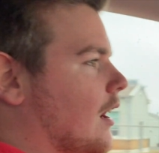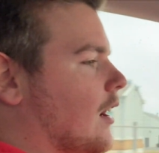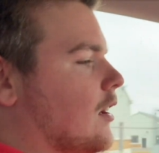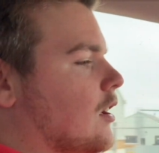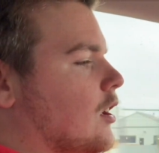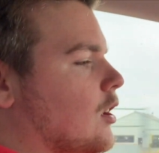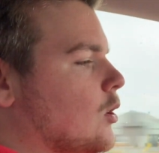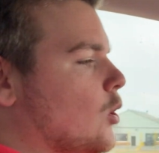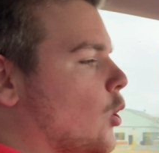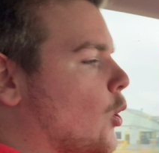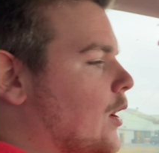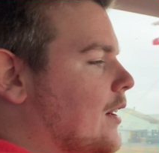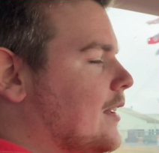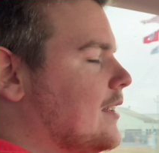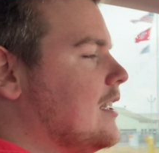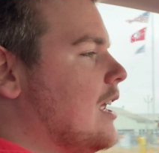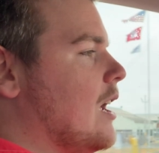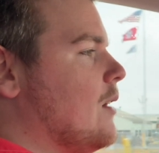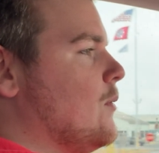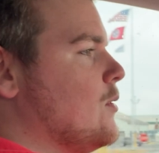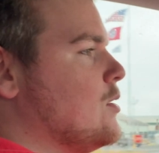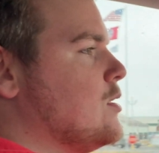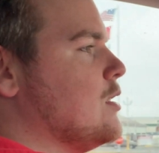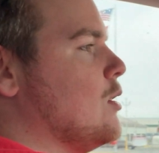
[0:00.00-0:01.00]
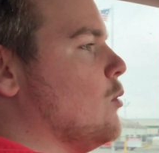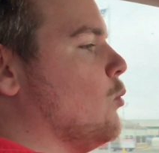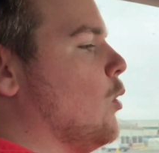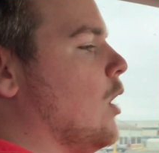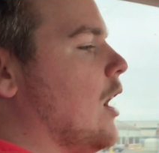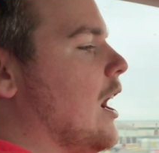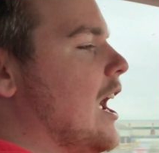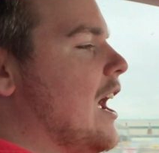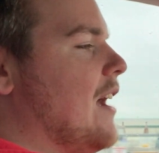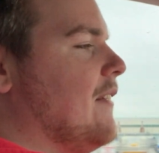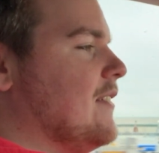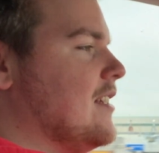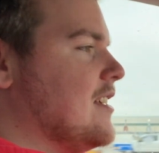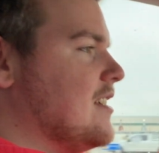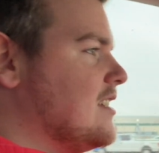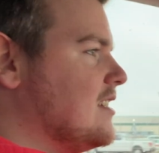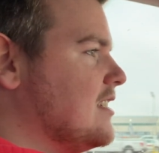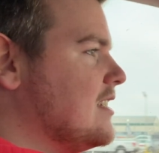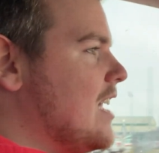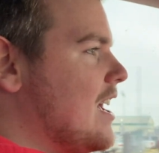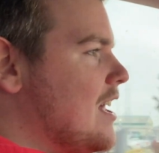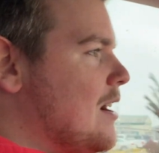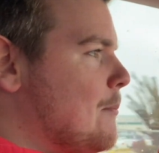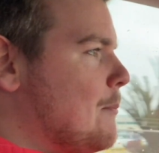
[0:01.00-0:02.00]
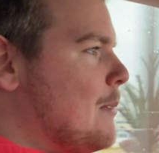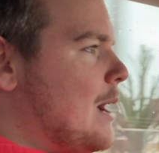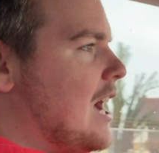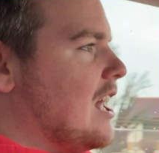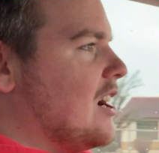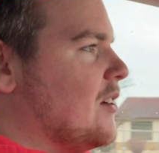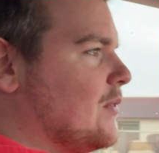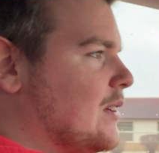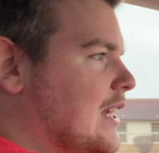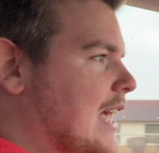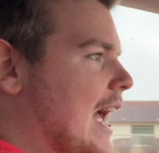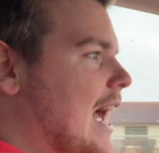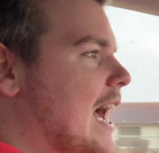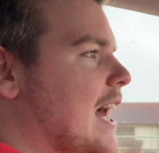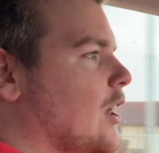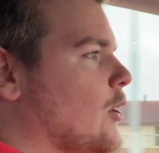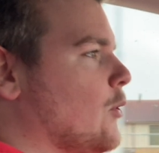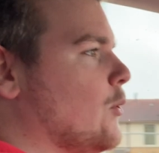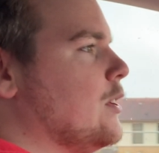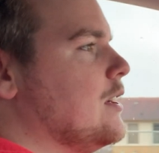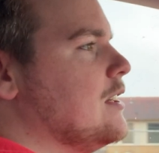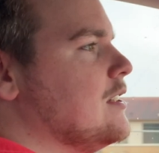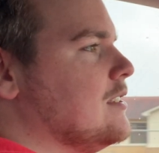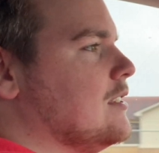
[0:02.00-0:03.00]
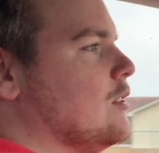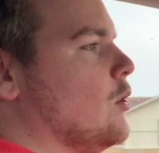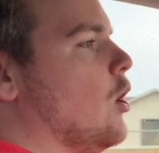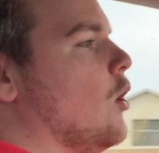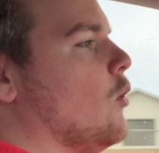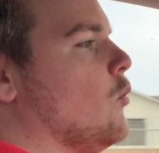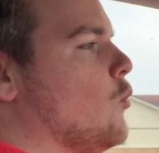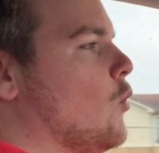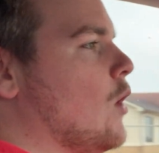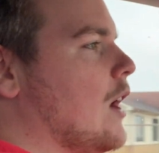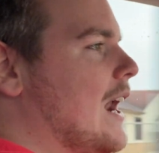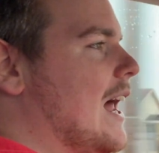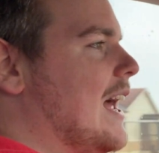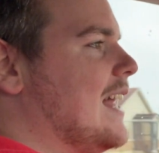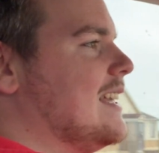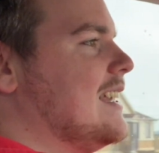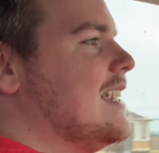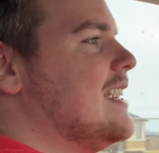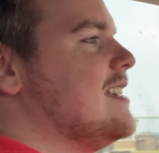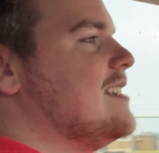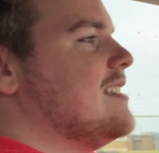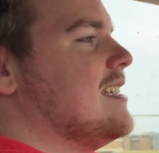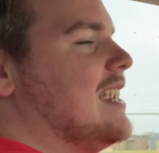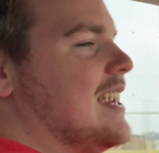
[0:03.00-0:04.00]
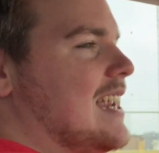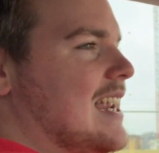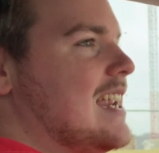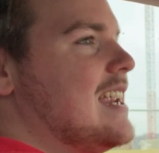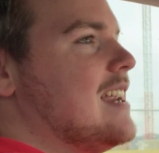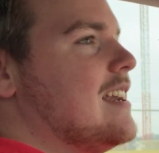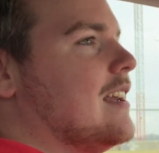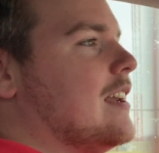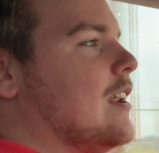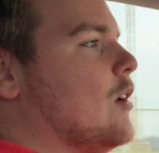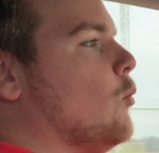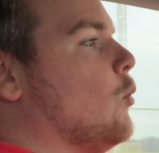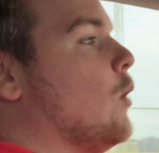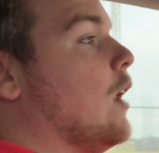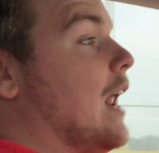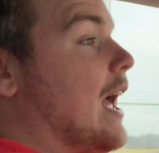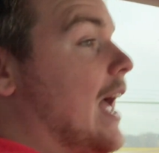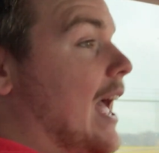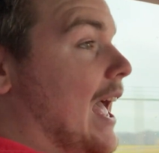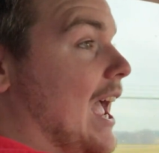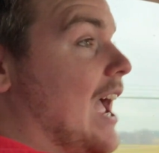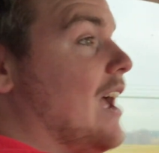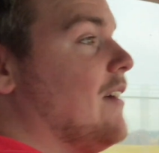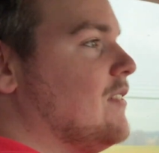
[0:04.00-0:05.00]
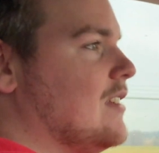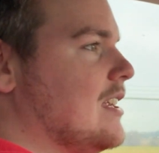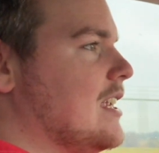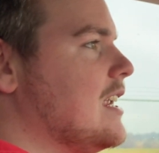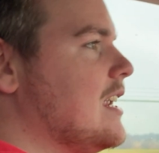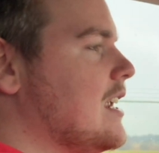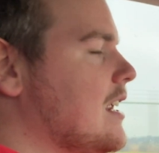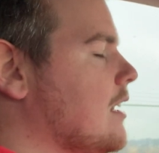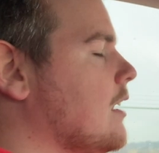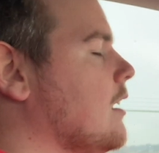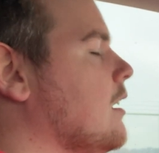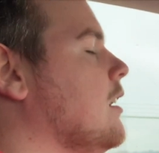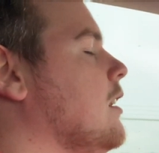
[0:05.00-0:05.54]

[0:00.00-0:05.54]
caloric deficit where I have this set amount of calories of what I need to eat, what I have to eat,